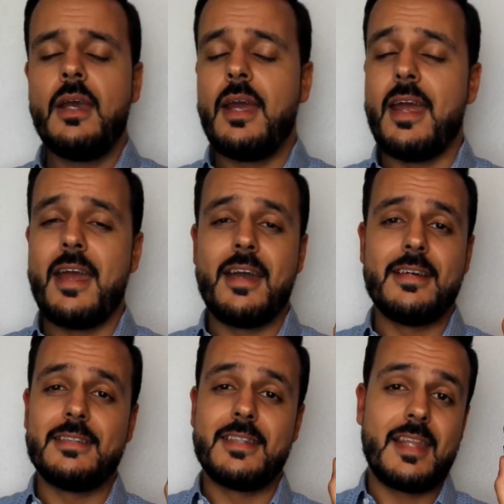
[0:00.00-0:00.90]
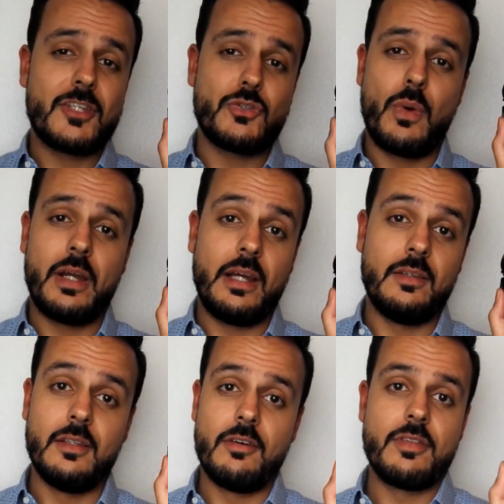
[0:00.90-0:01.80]
and that's why I
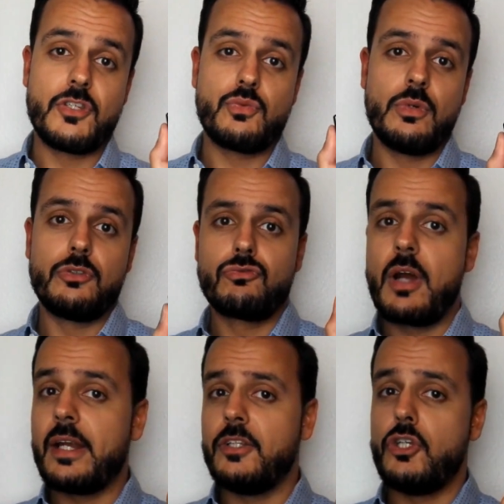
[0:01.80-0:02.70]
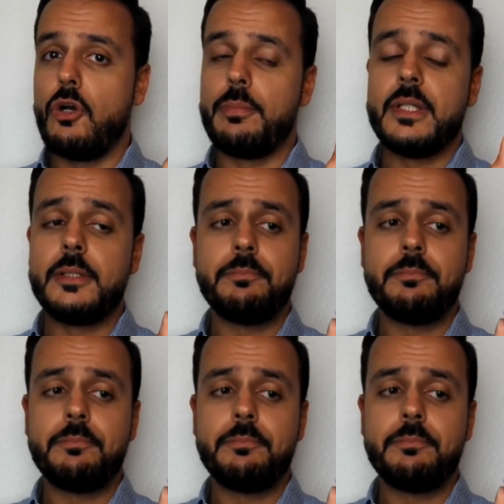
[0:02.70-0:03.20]
love this one right in the opening.